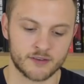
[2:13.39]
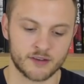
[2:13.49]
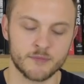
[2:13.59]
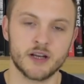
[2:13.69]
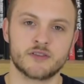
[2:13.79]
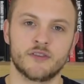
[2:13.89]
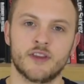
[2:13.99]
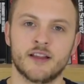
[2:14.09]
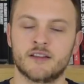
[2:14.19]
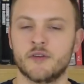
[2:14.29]
As much as
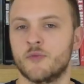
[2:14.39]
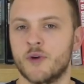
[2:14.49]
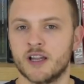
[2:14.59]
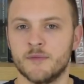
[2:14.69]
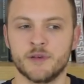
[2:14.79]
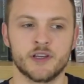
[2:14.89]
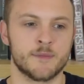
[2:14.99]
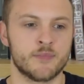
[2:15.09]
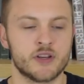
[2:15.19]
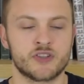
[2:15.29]
they're doing well and putting the
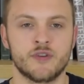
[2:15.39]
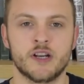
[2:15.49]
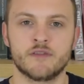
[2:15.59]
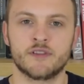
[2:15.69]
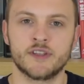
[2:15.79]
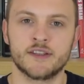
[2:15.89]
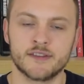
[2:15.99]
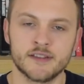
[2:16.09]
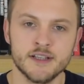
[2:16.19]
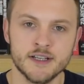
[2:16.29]
pressure on every
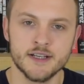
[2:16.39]
season,